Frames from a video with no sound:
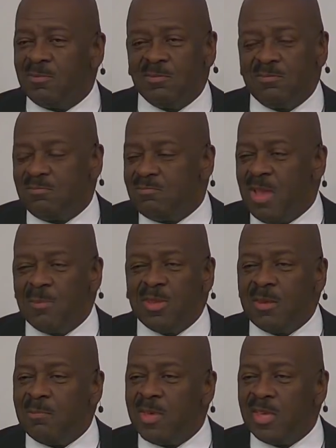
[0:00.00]
maybe a
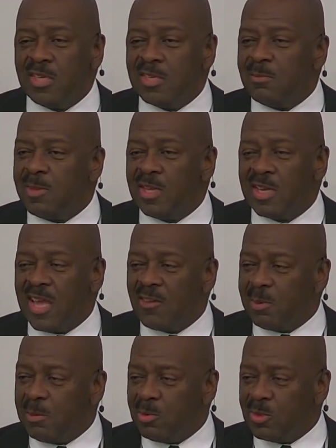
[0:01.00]
million, million and a half
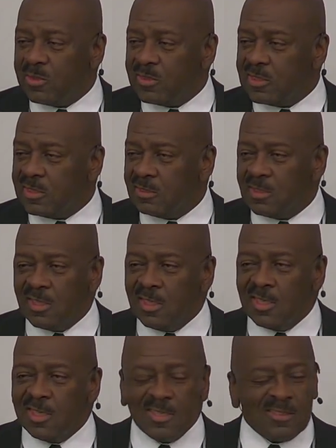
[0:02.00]
people will see you.
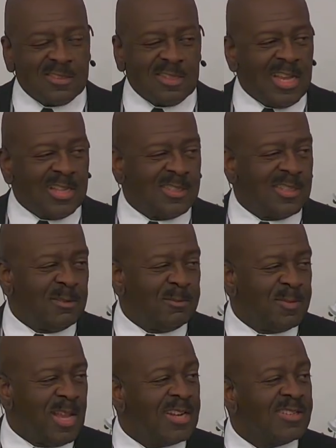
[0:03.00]
It's not, um,
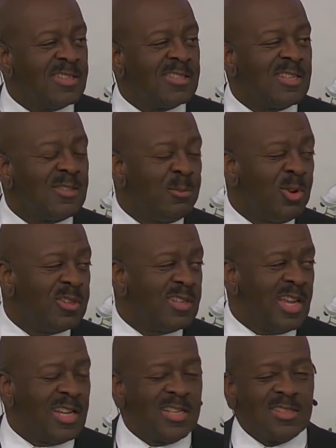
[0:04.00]
actually, it's more than
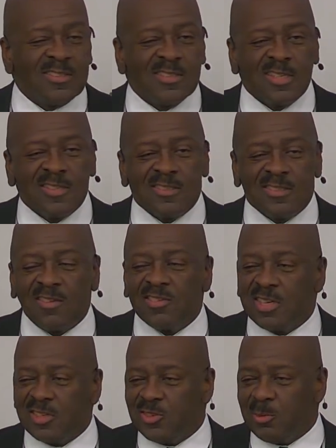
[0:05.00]
that. It's, it's seven
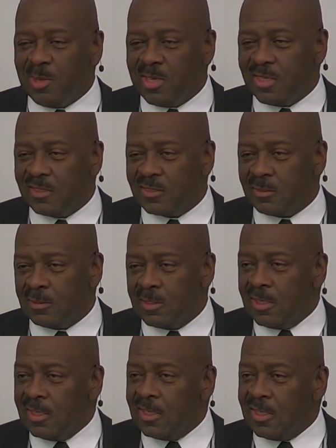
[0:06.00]
hundred million, so.
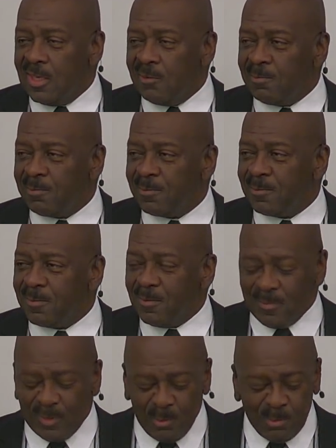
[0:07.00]
Um,
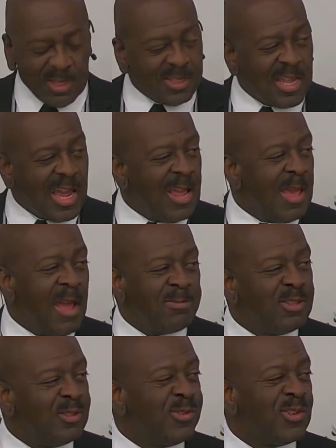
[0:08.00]
but after
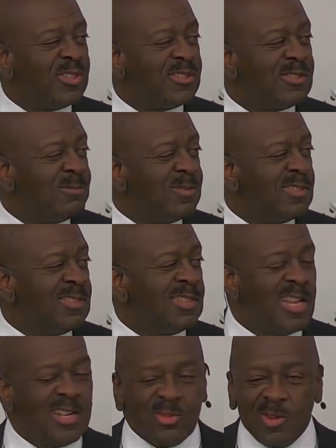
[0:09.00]
the first ten
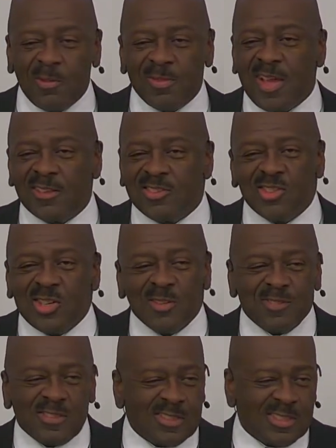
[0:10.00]
or twelve thousand, you don't
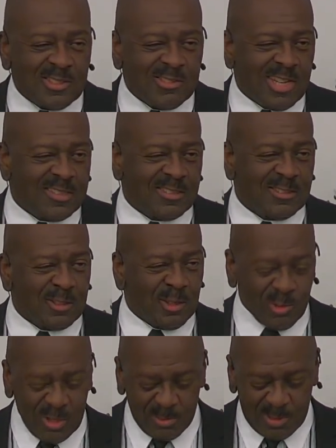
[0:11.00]
even see the rest, so don't
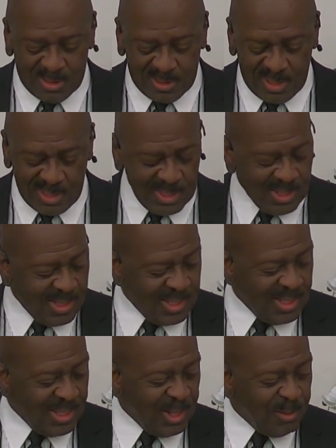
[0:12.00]
worry about that.
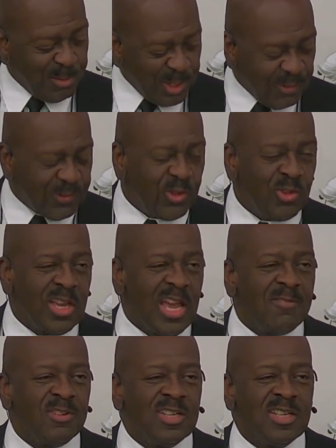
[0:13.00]
Uh, but if you have
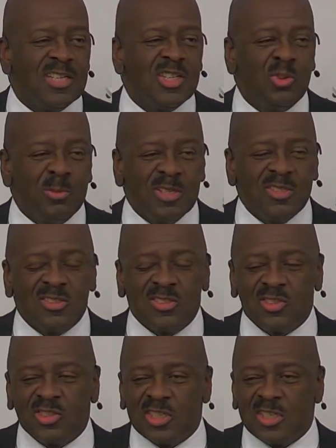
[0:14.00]
a, a human interest
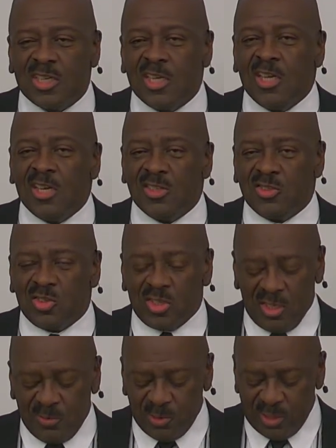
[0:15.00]
story, a story
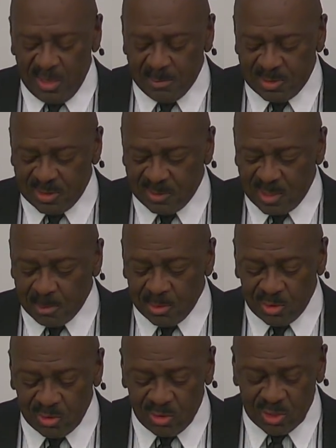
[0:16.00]
of redemption coming to
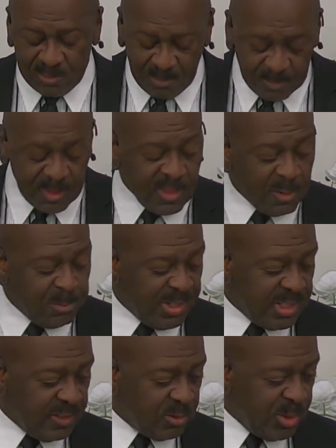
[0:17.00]
the Lord, then please,
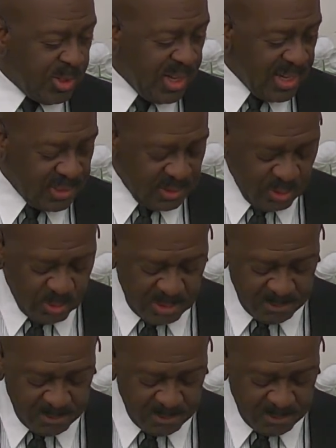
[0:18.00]
we'd like to um,